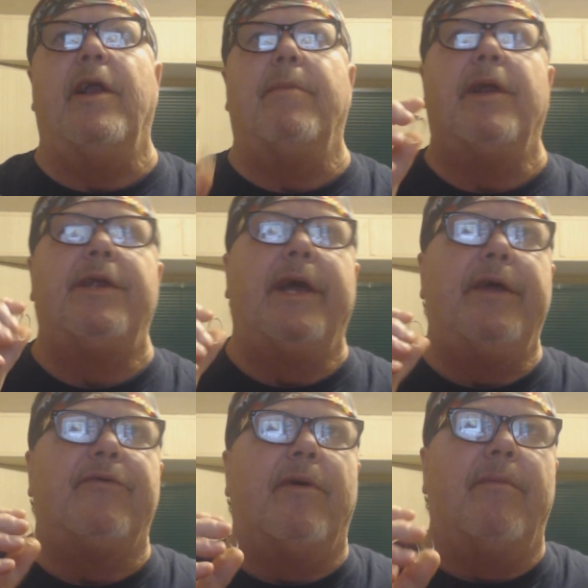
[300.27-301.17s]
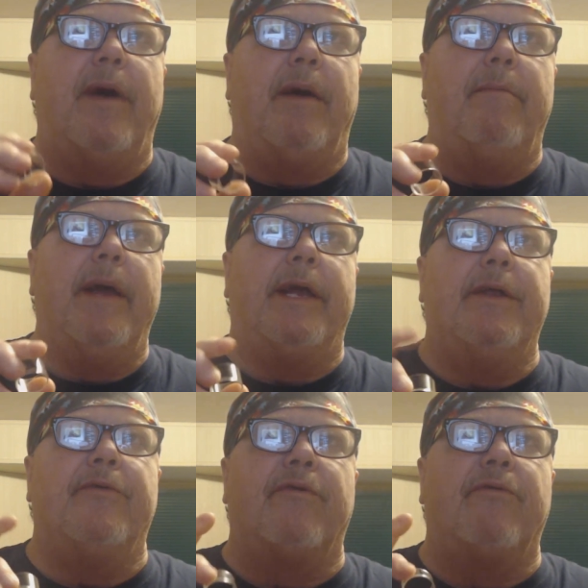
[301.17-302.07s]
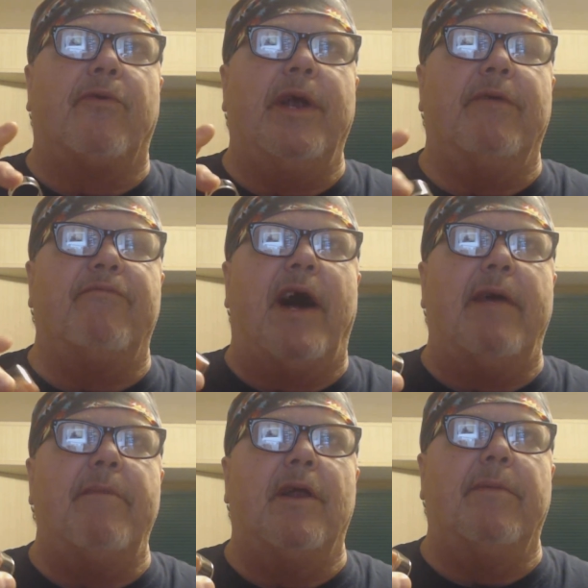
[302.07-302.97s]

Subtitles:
and I'm going to tell you something about making this a 3 to 5